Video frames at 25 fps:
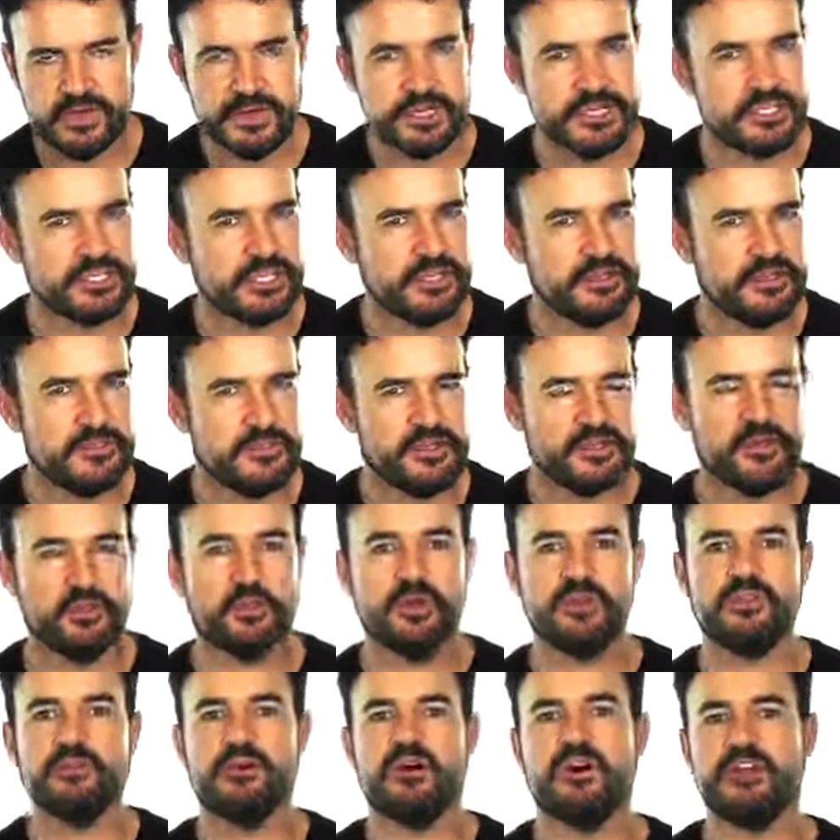How do you say de vez en
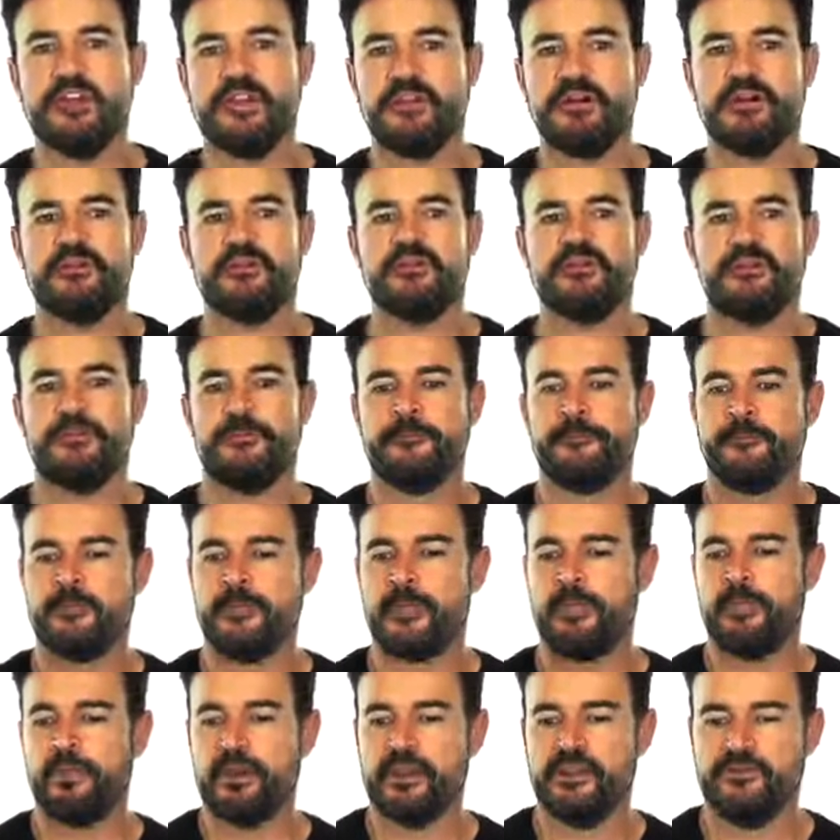cuando? On and off.
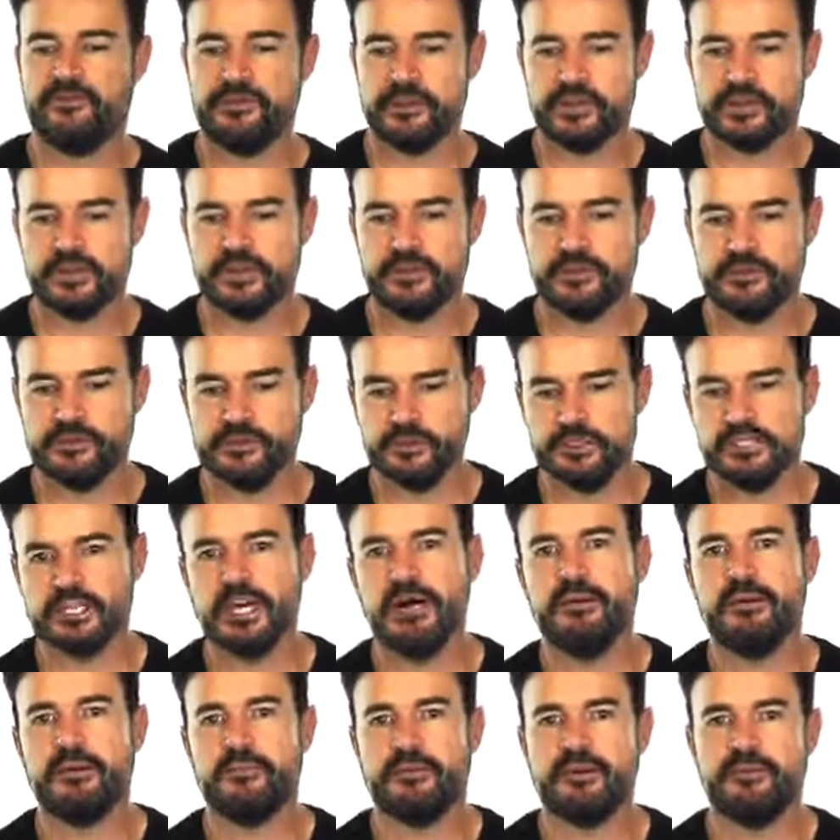One of the girls would
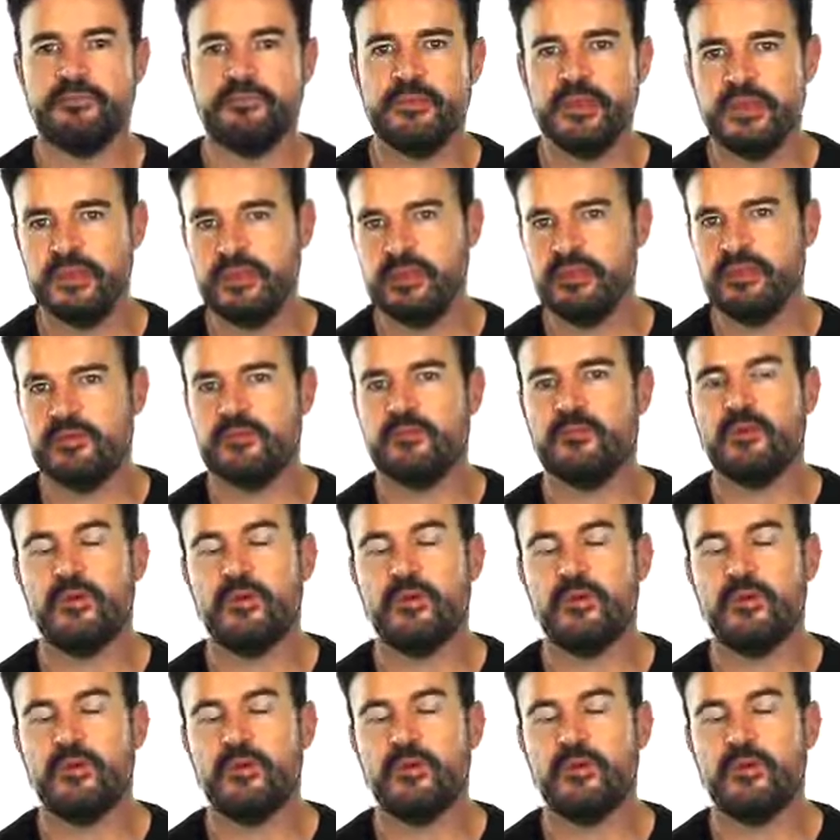come up of me,